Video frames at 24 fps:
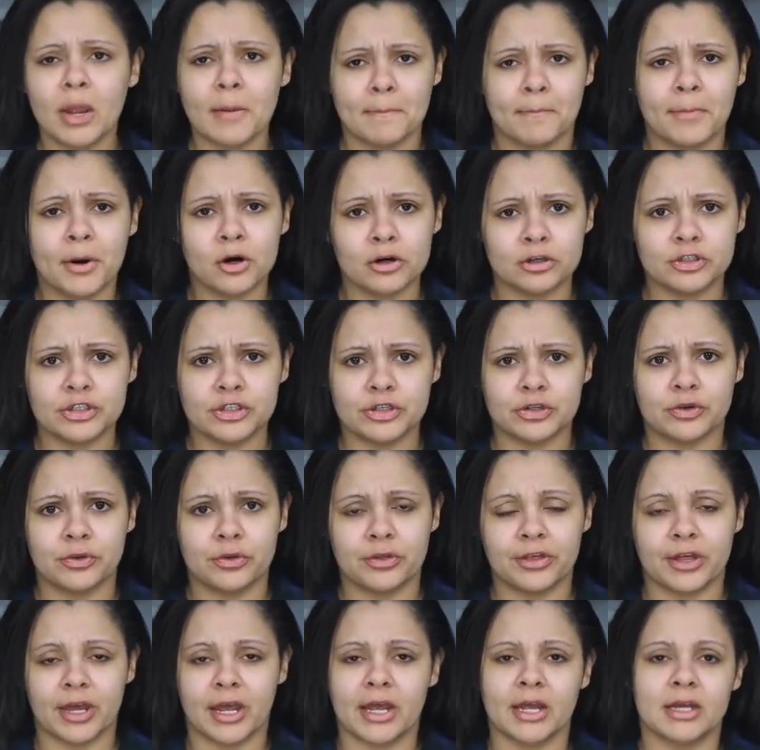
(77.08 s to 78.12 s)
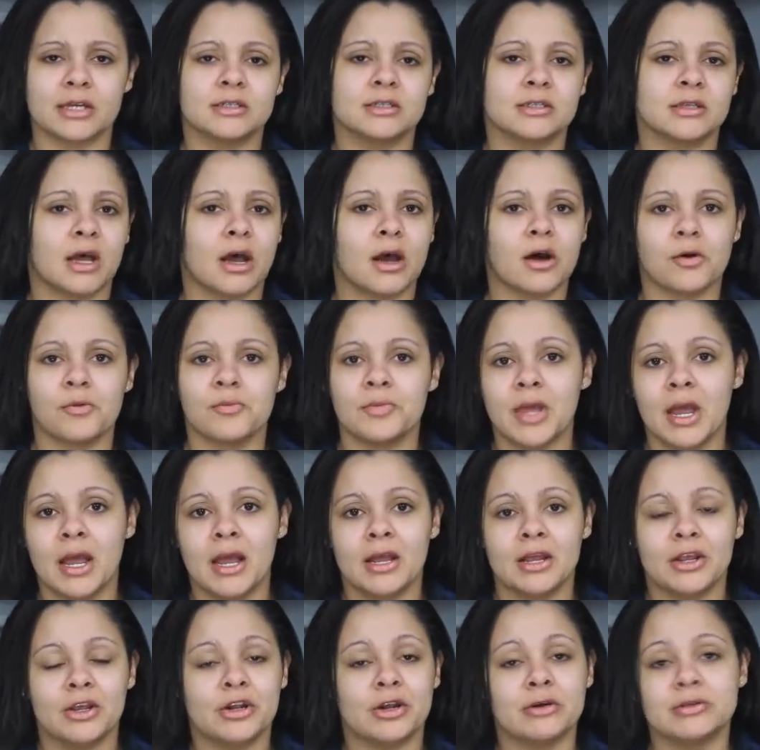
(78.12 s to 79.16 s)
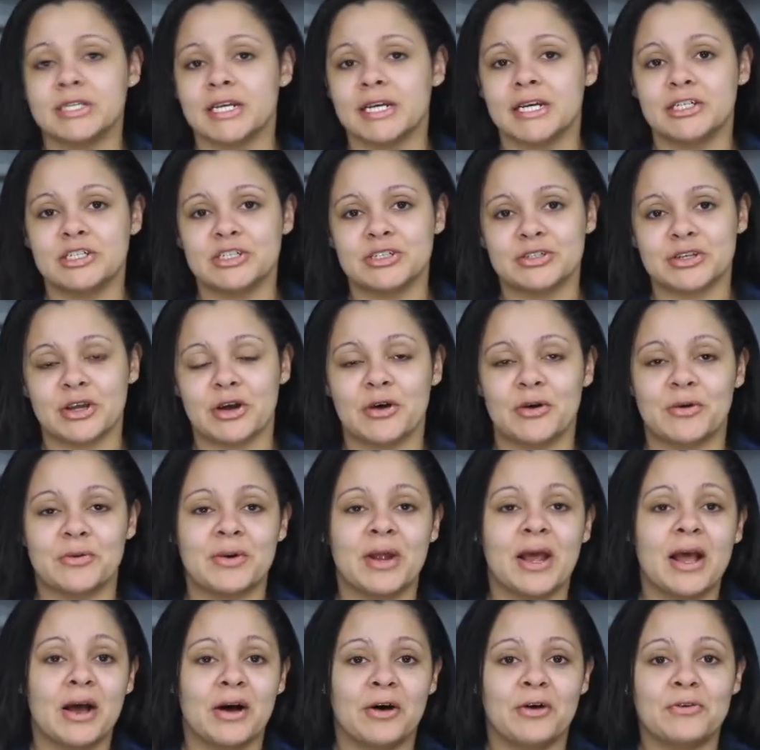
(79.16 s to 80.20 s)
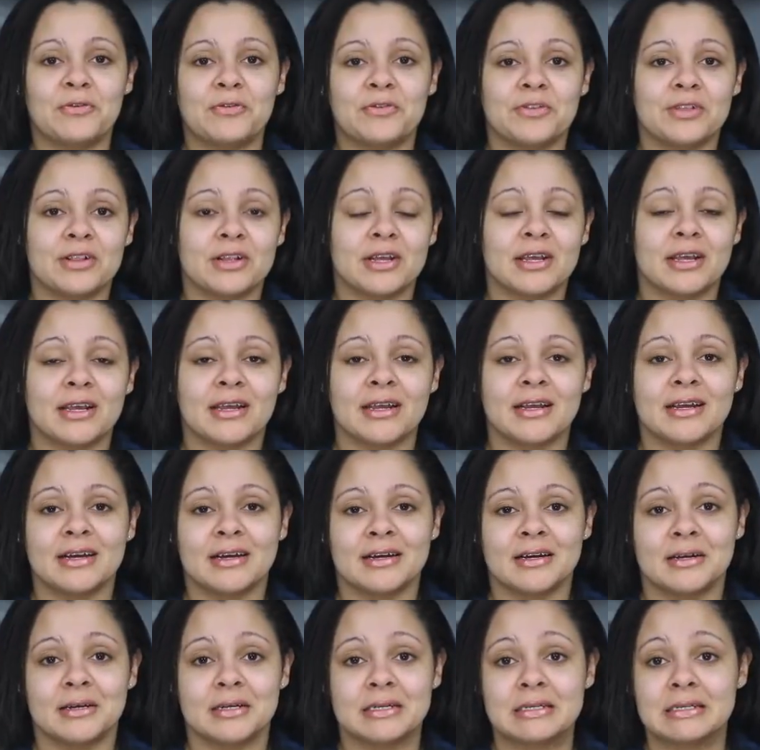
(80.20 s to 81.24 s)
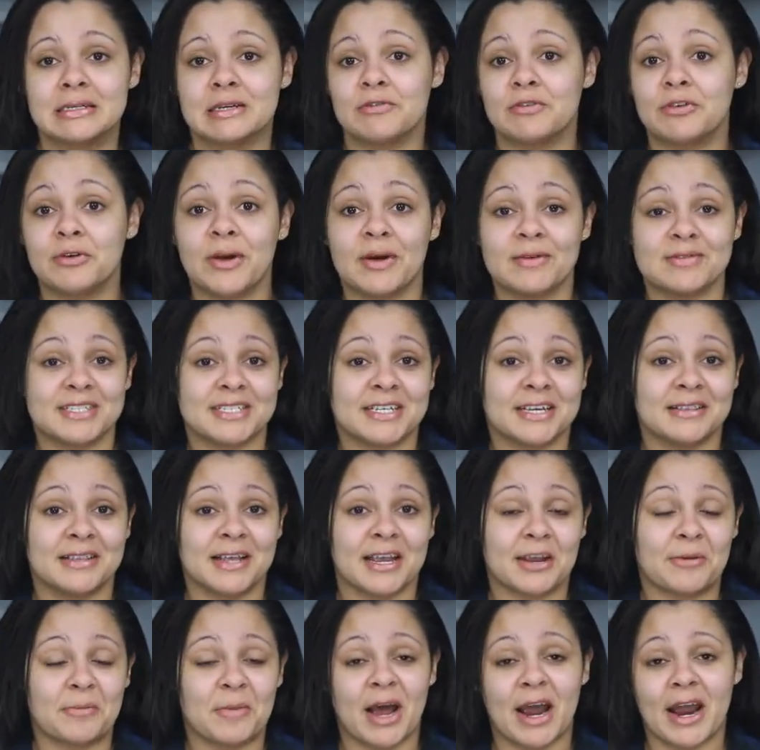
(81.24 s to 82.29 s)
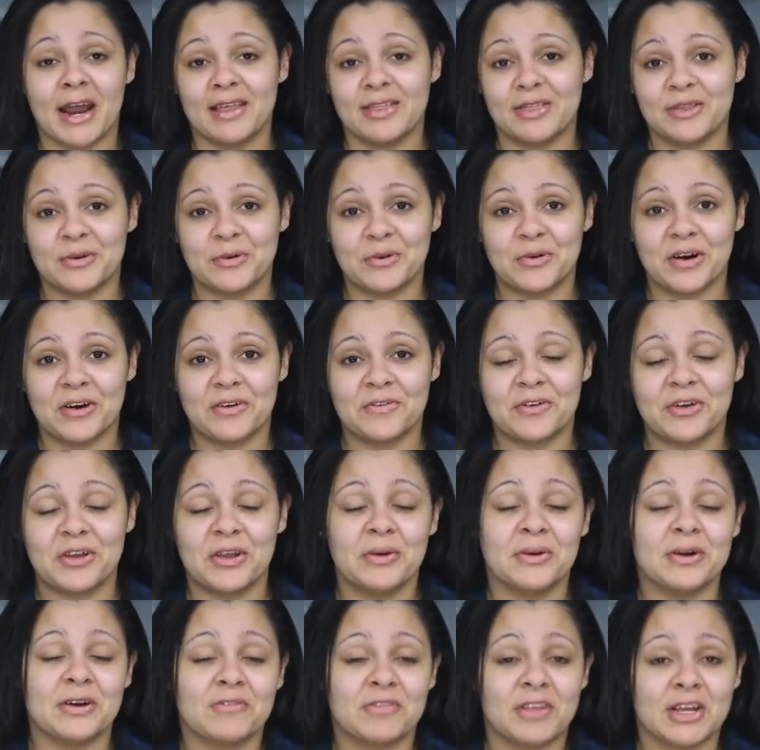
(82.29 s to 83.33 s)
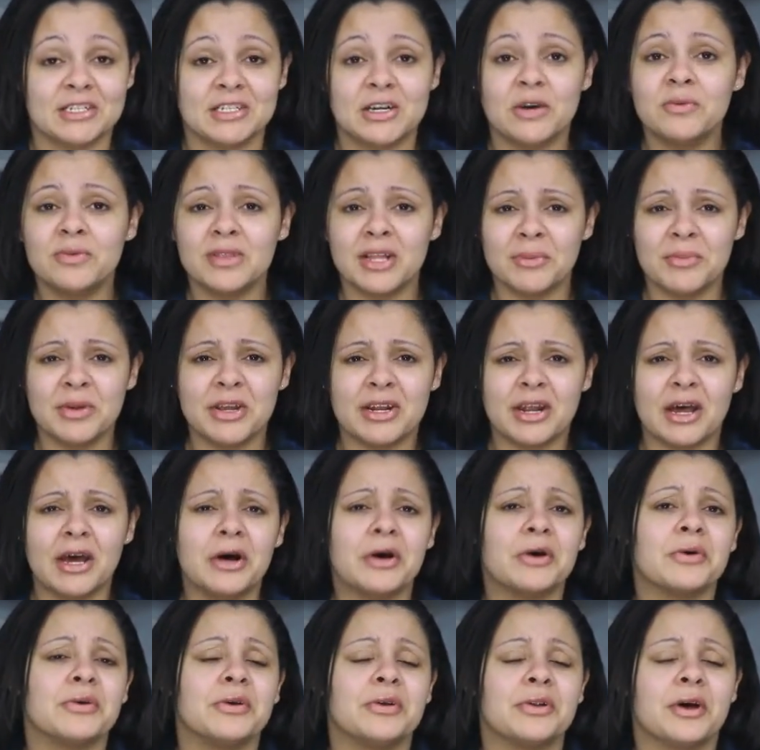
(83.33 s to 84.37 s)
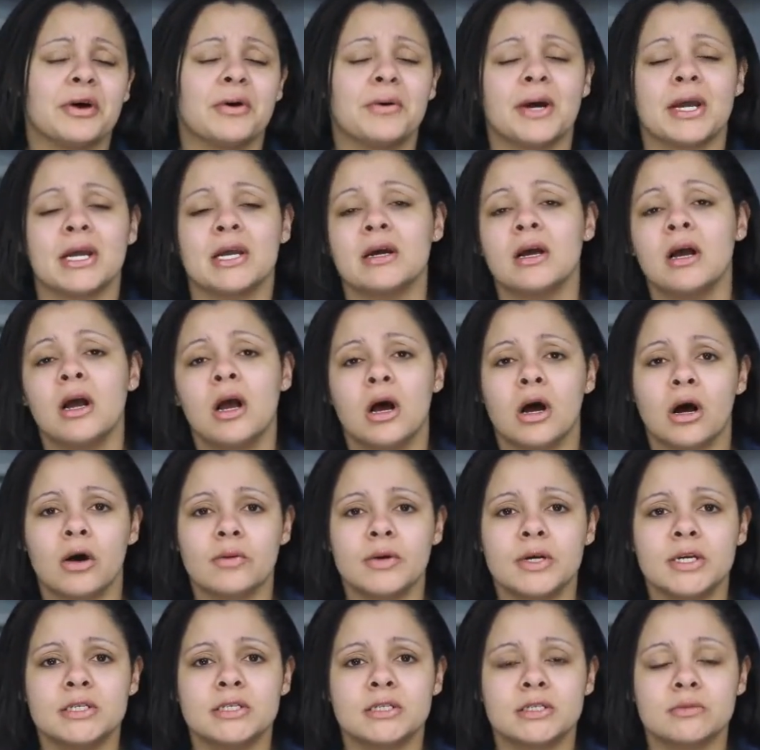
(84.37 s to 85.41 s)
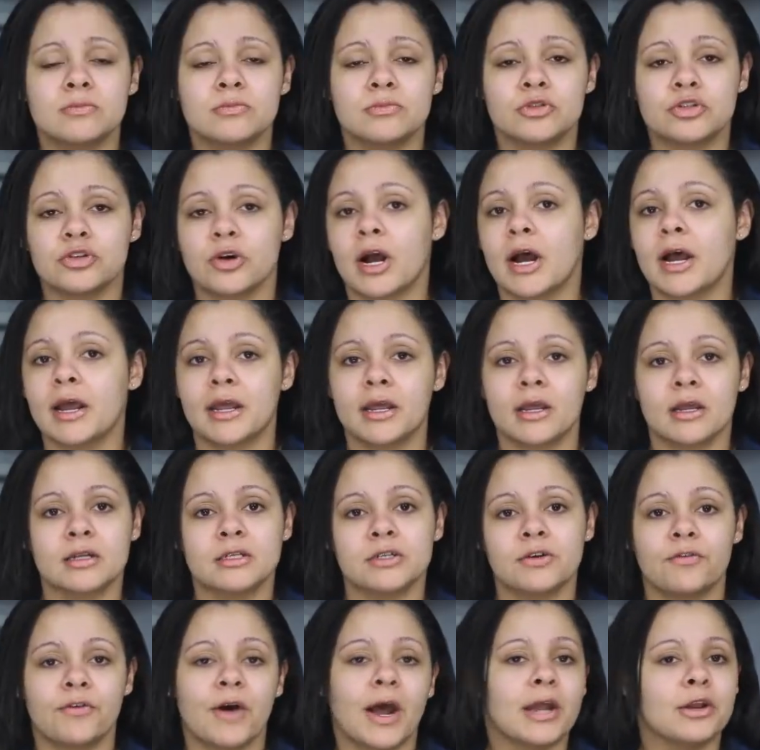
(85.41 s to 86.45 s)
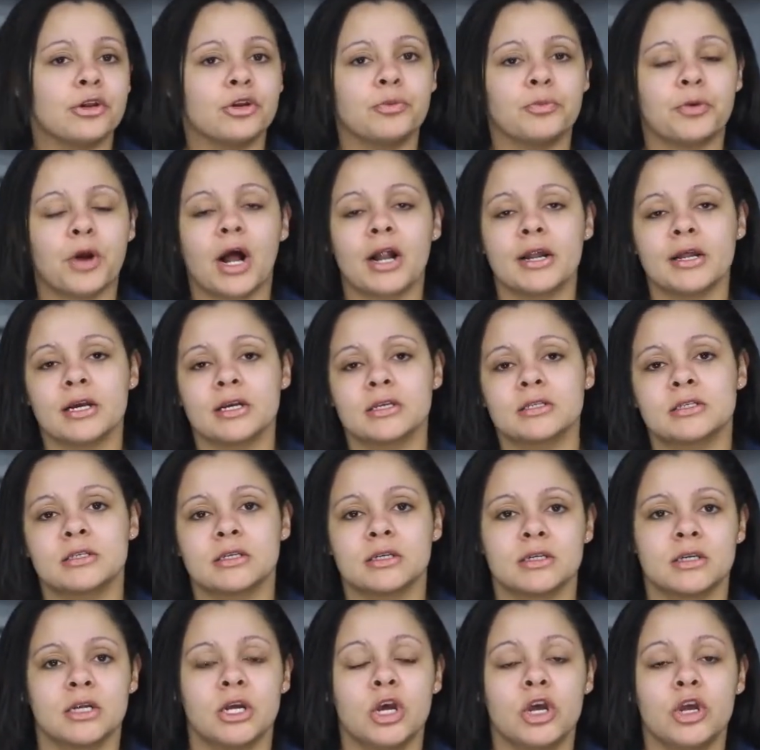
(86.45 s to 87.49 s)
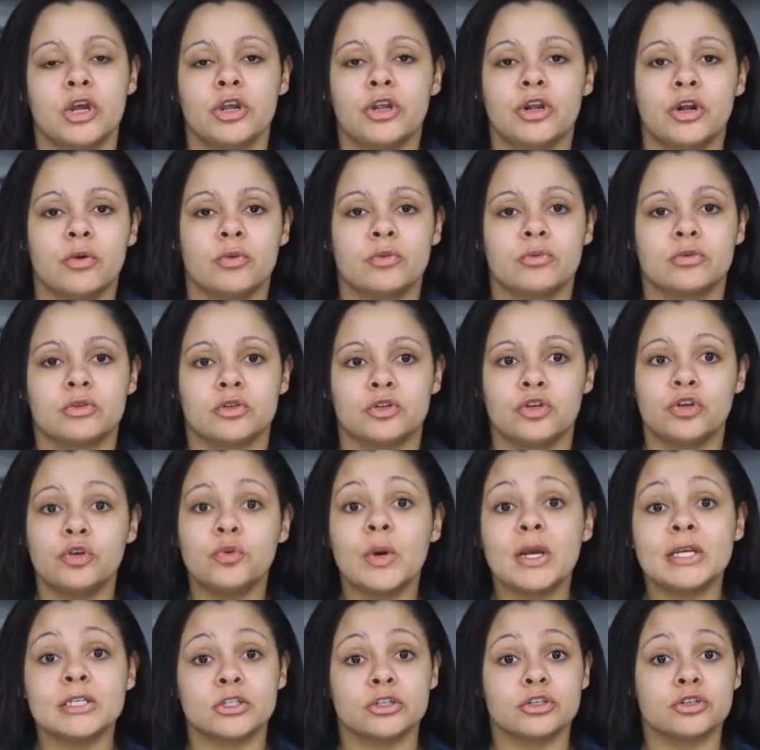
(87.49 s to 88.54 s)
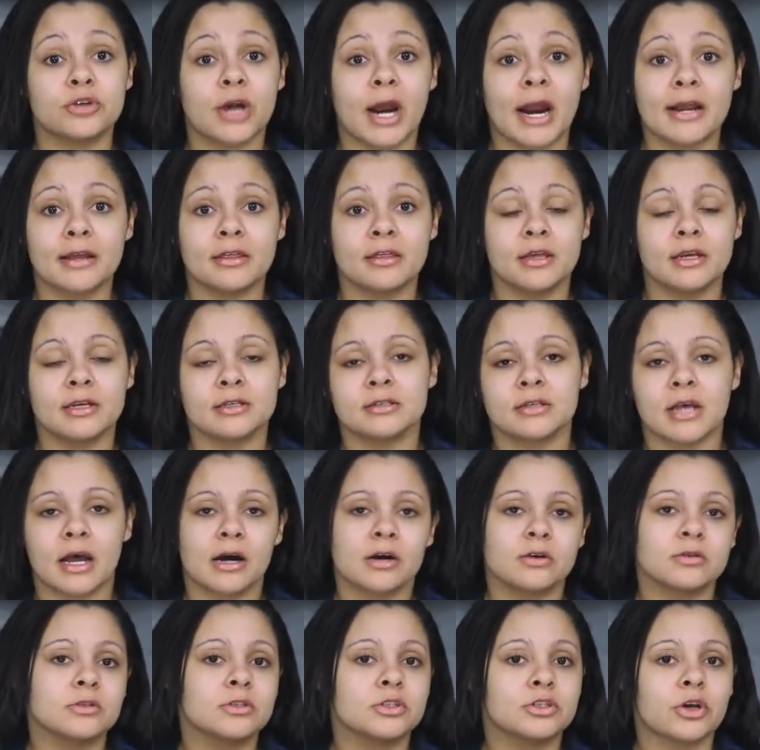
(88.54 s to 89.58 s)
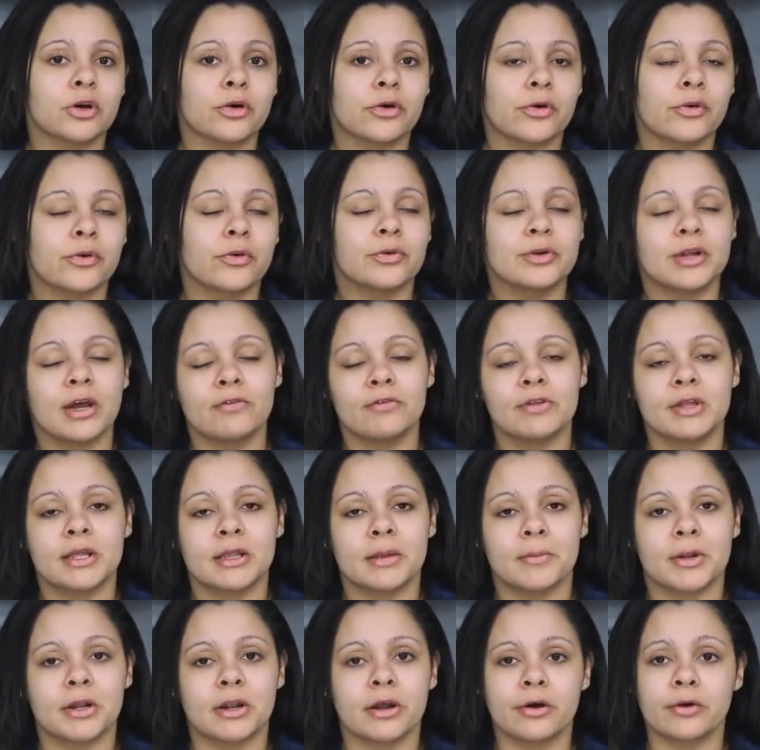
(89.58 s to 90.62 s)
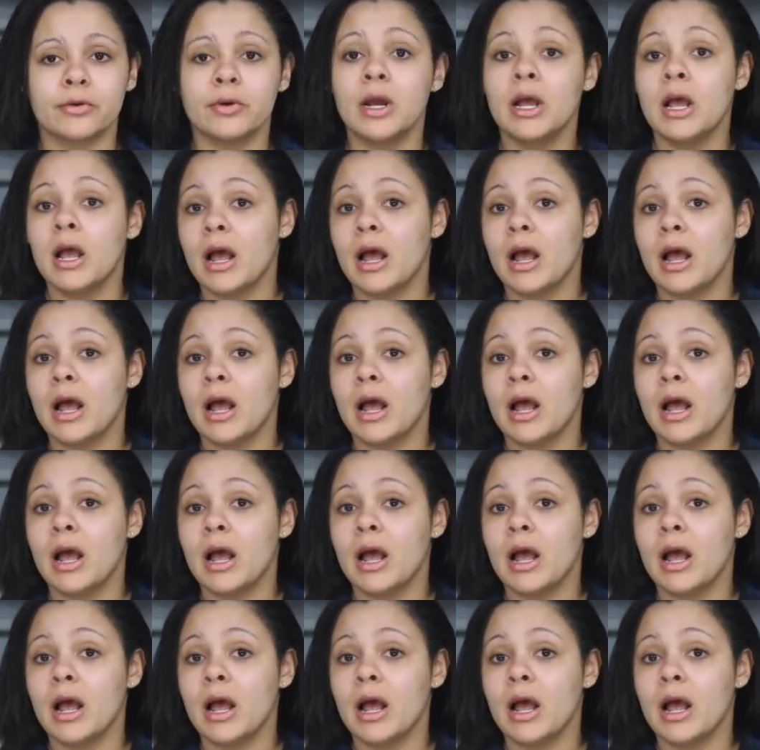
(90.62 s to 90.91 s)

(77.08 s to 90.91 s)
personal thing, so, you know, to each his own. Hopefully, if you have skin like mine, they'll work for you, and if they don't, let me know. You know, I always am trying to find new products and, you know, new ways to try things out, so definitely let me know.